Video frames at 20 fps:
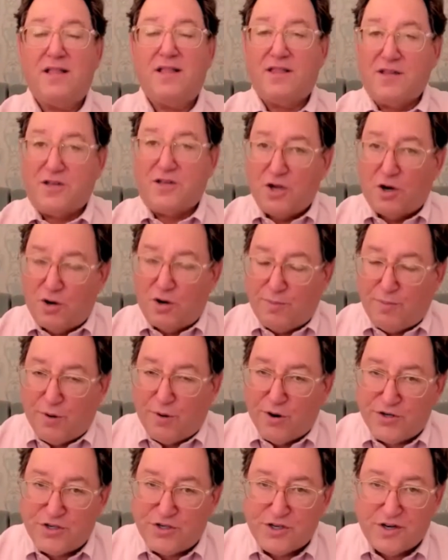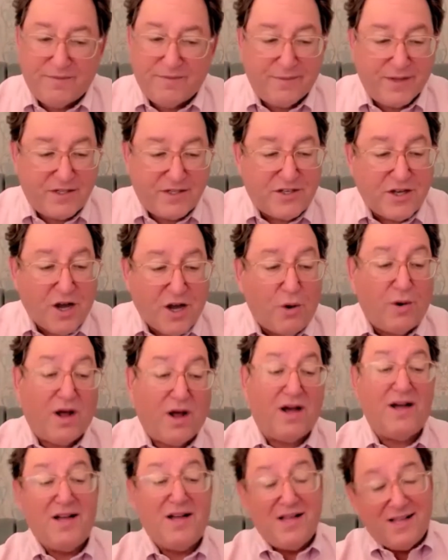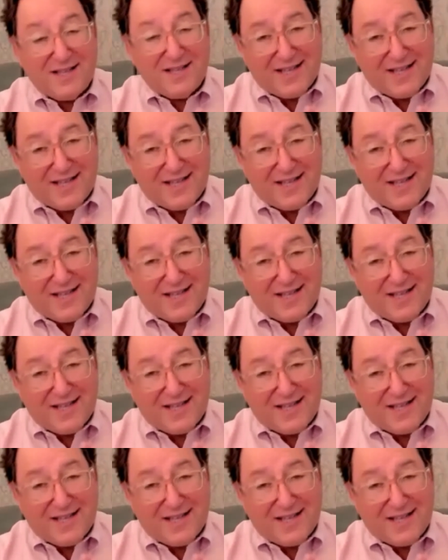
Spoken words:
the Torah portion of Mitzora,